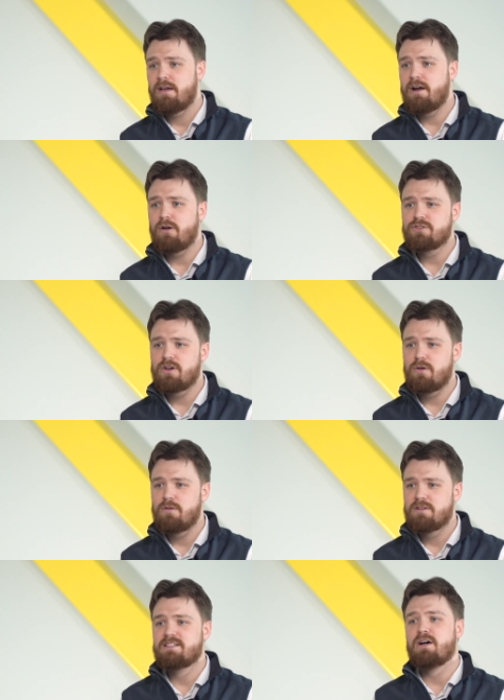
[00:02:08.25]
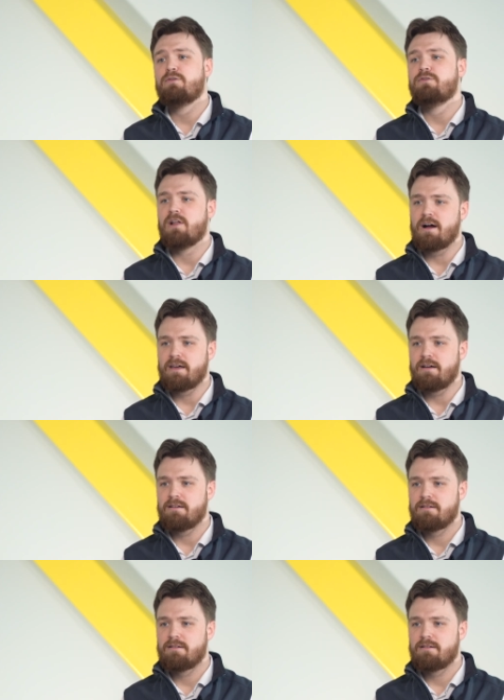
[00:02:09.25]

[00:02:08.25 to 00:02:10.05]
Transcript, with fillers: and also self-locking.